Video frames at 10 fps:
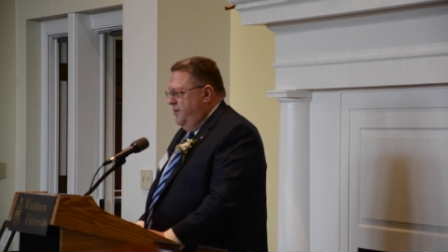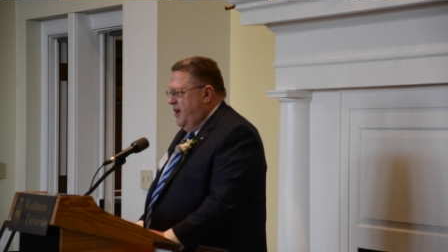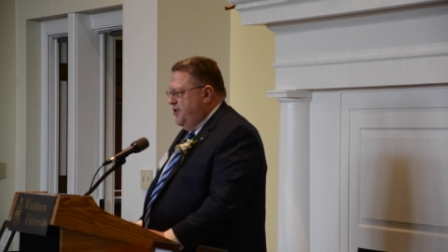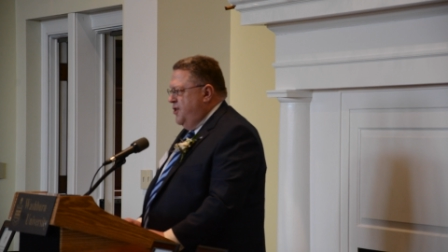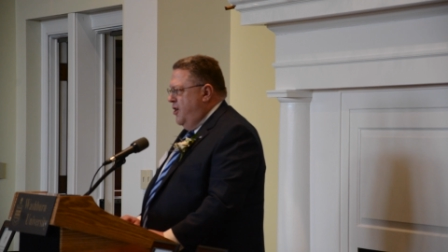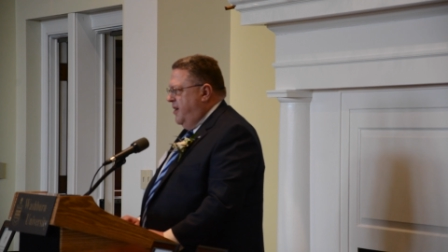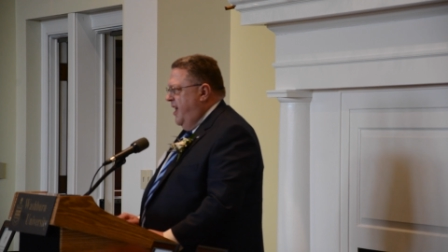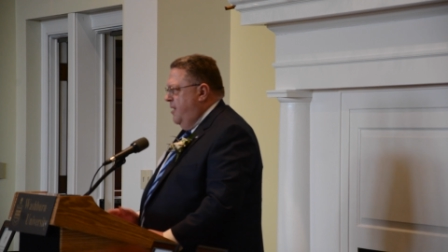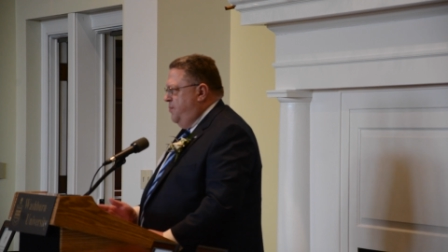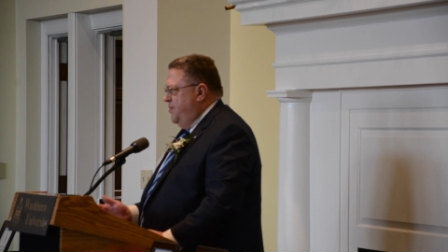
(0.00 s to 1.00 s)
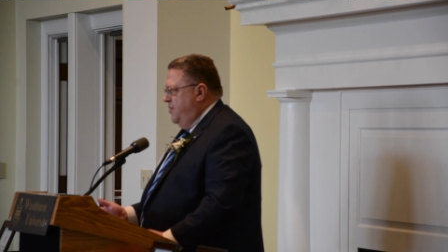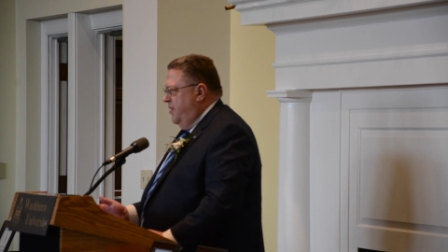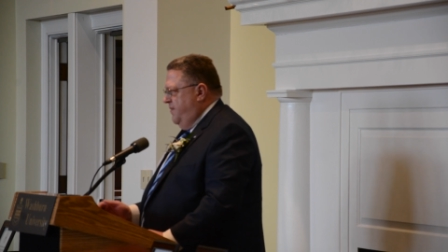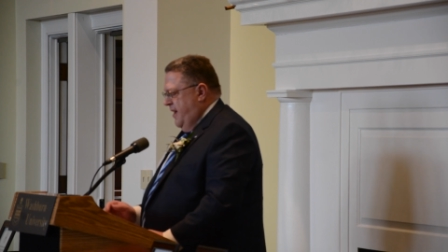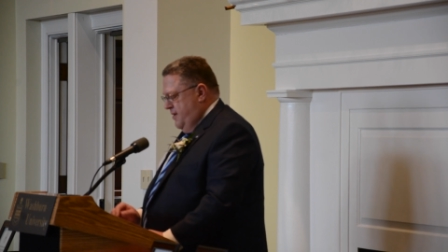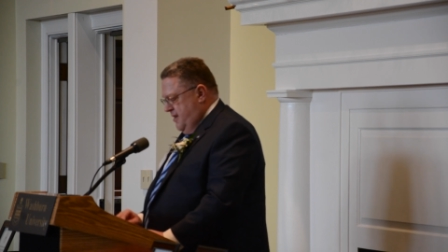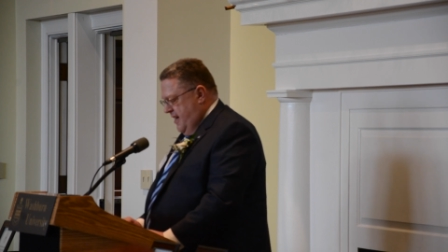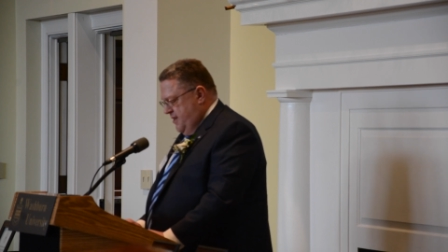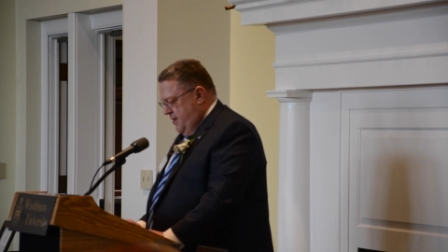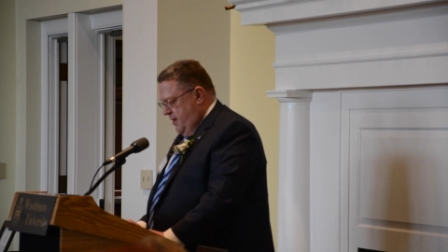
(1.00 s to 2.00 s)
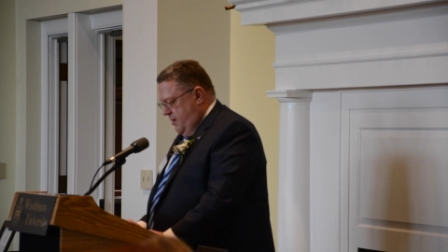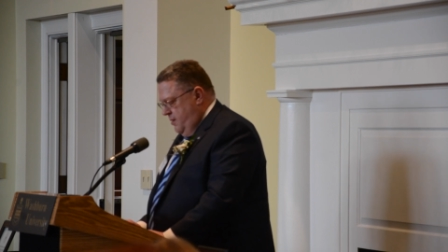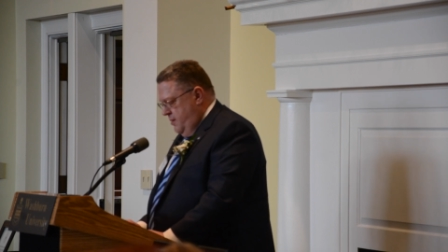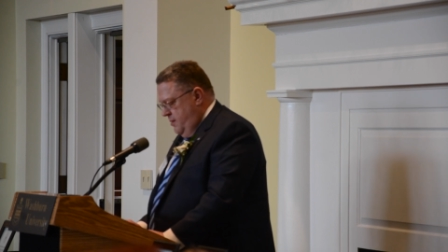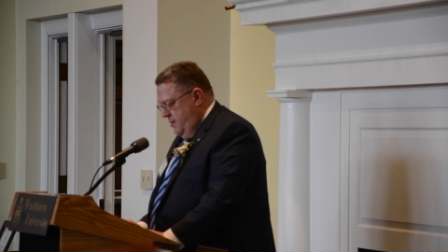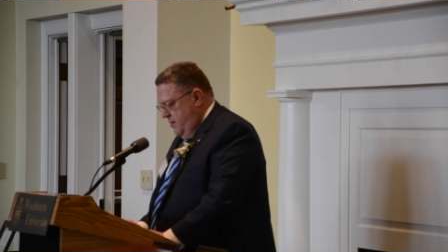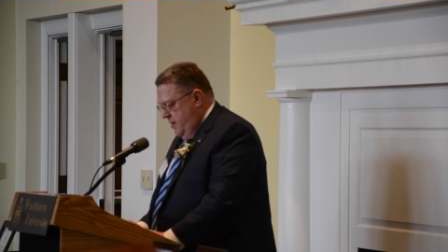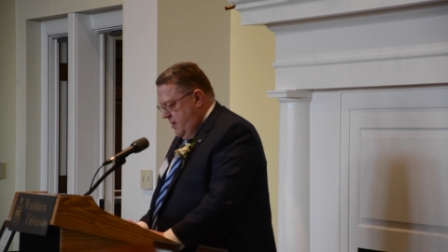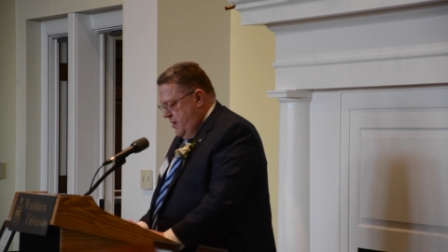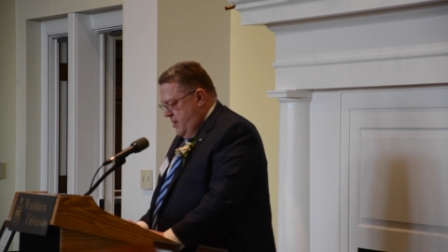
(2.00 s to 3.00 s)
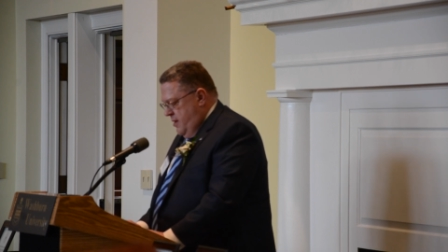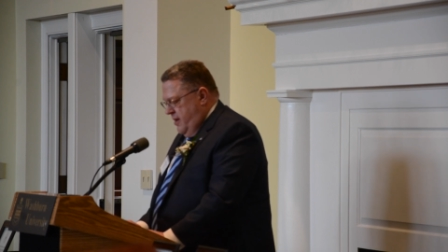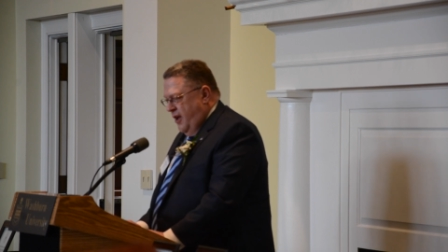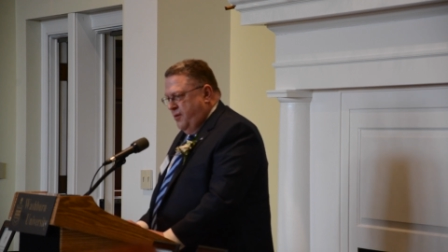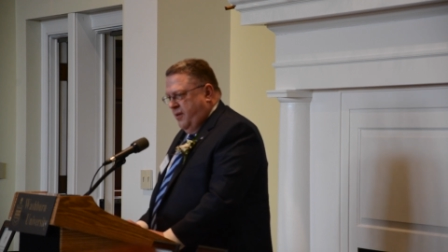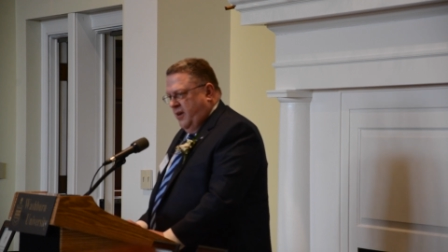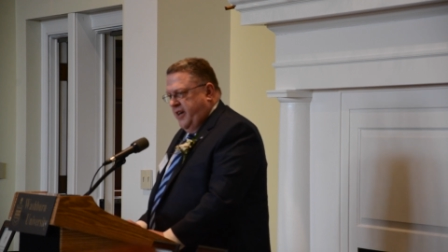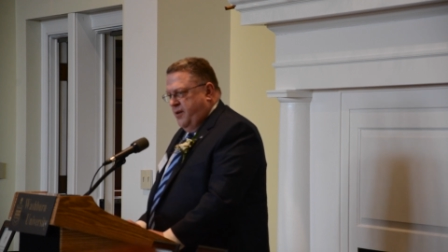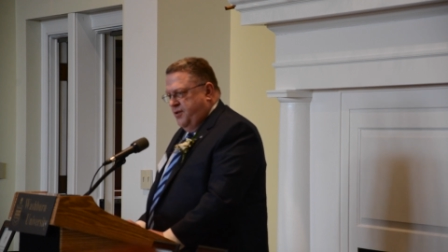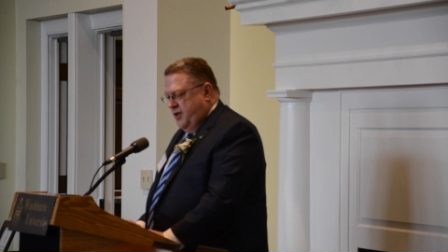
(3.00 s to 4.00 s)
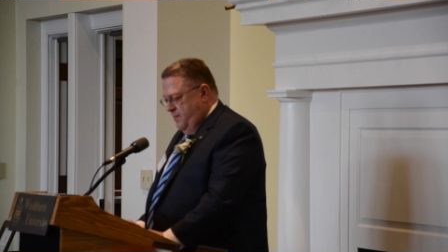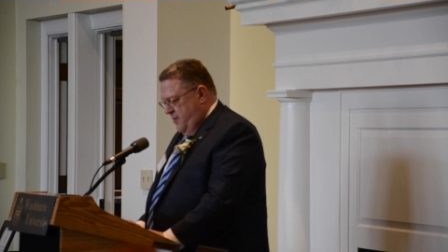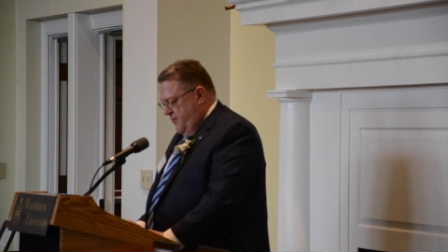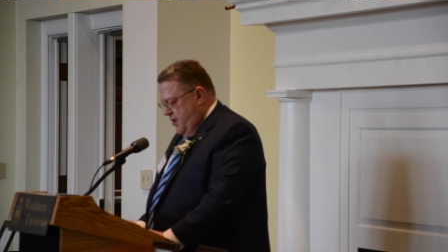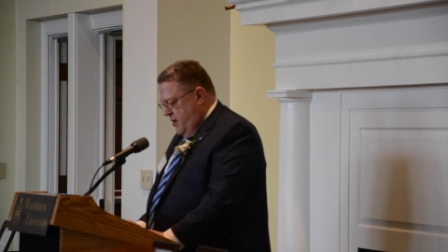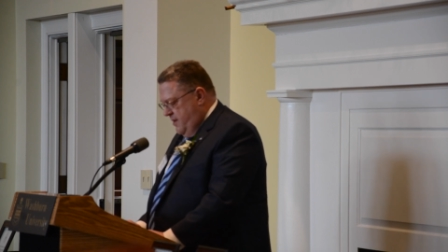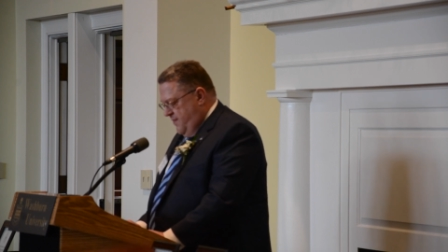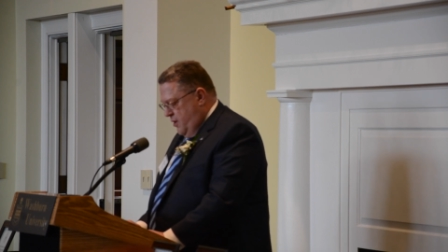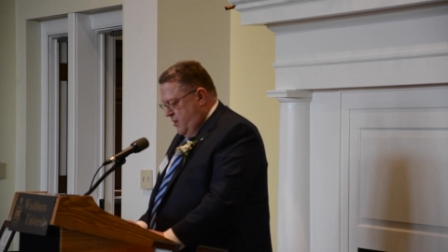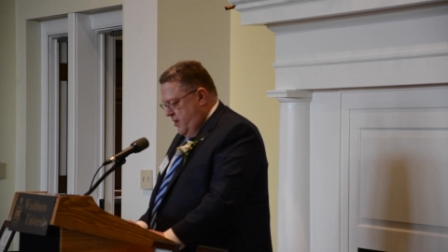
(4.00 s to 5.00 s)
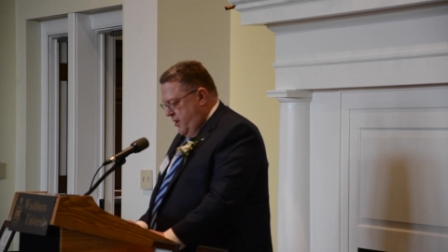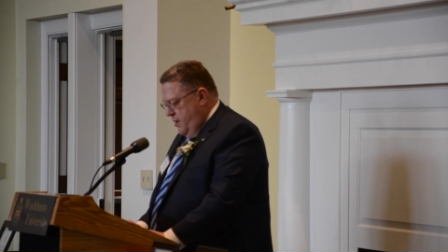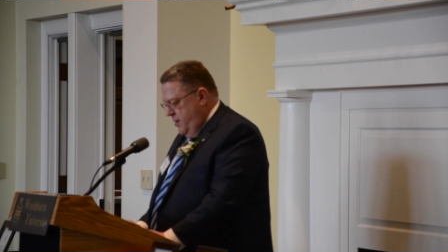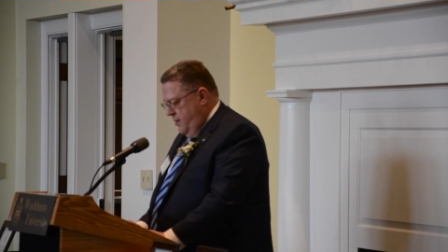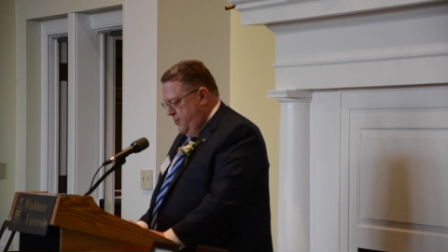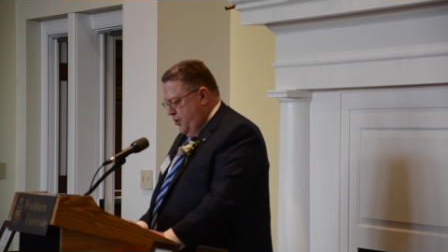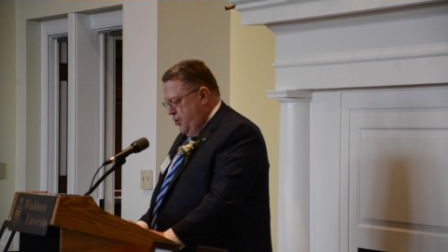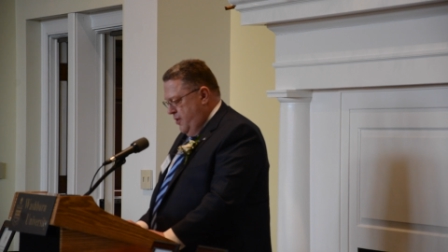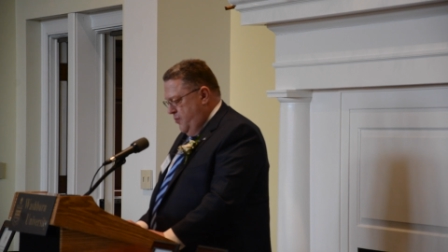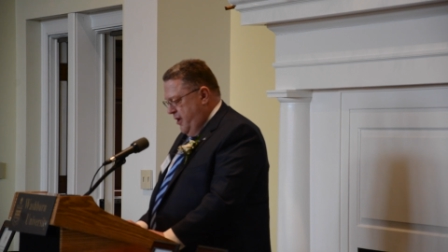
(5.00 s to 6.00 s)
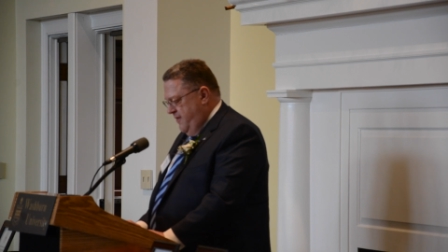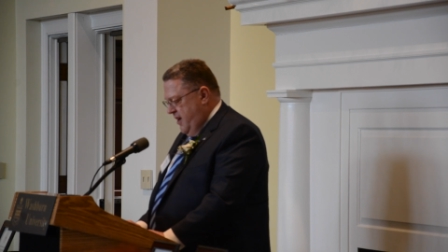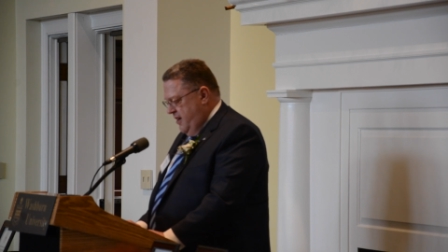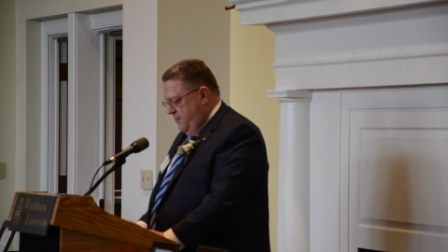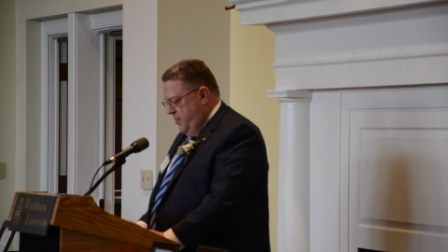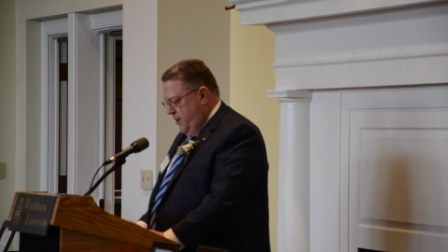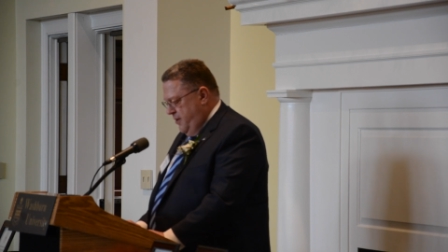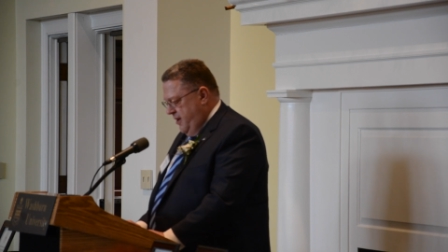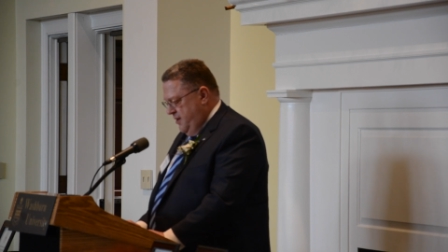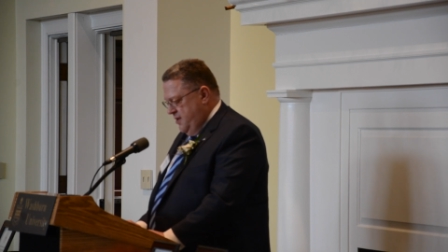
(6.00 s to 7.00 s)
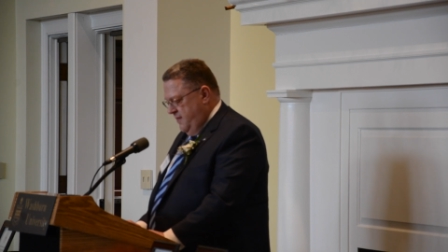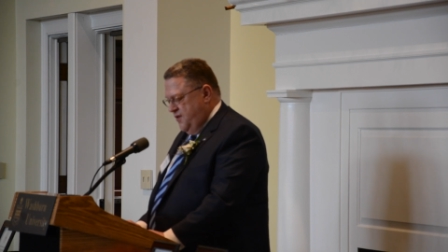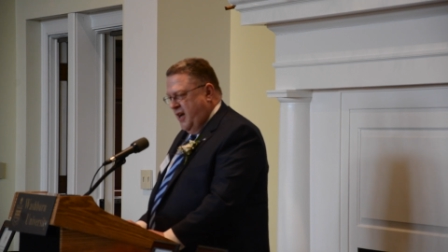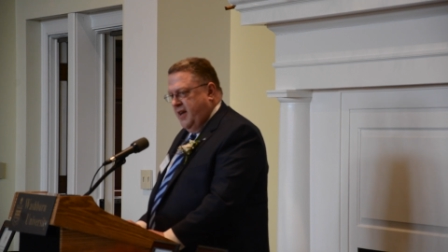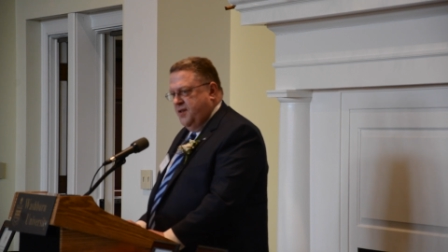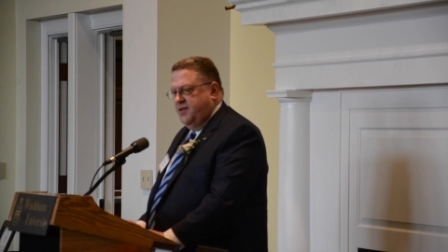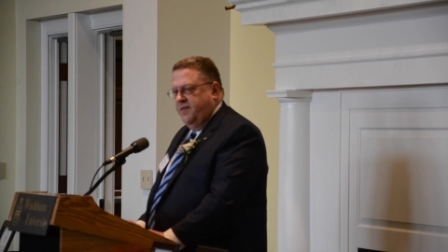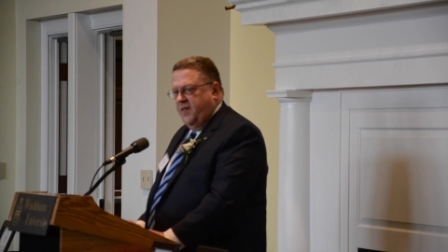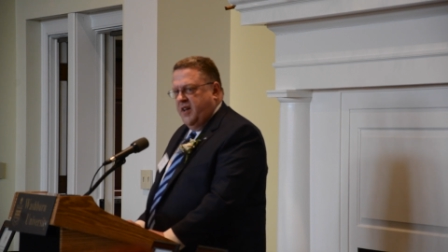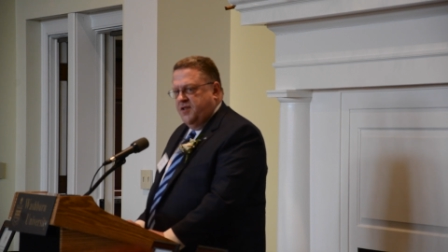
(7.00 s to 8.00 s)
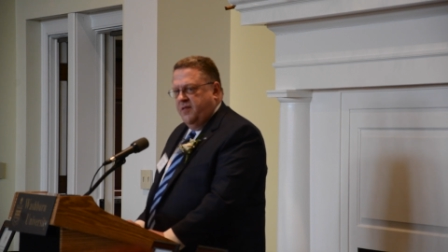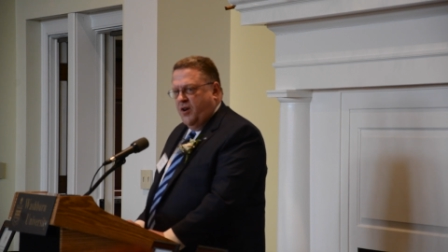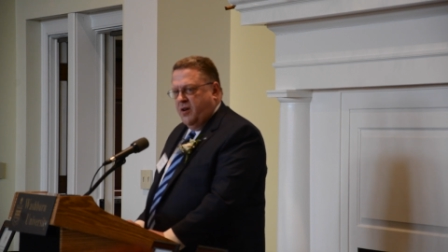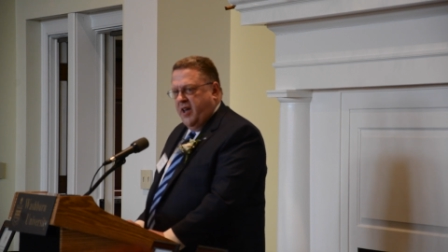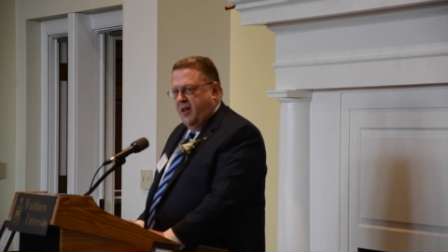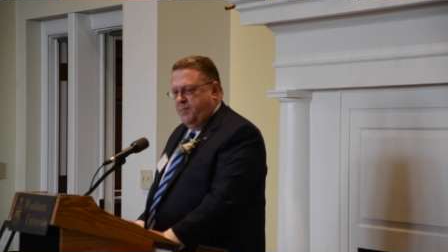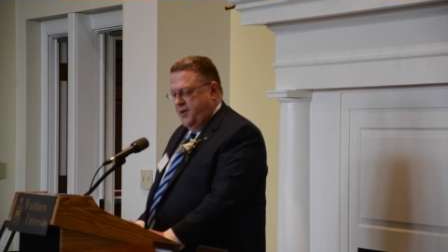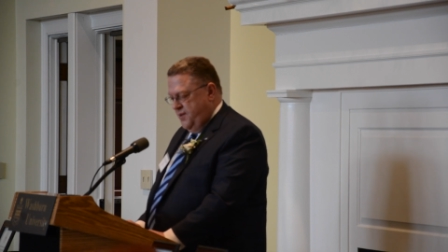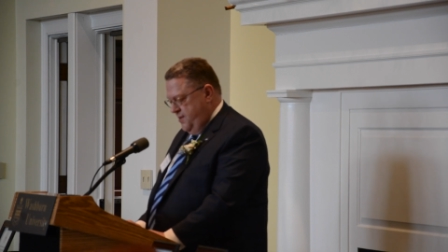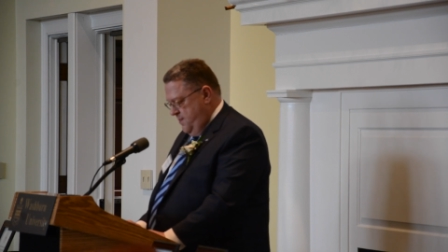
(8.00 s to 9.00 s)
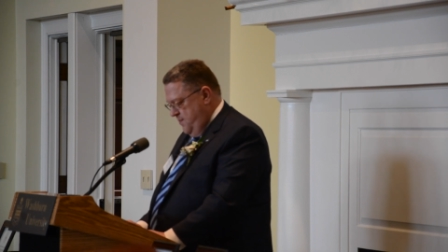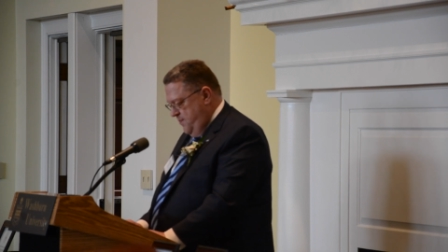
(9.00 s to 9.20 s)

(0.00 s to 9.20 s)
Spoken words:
Doesn't our campus look fantastic? Under the leadership of Jerry Farley, the new and renovated buildings have changed the face of our campus.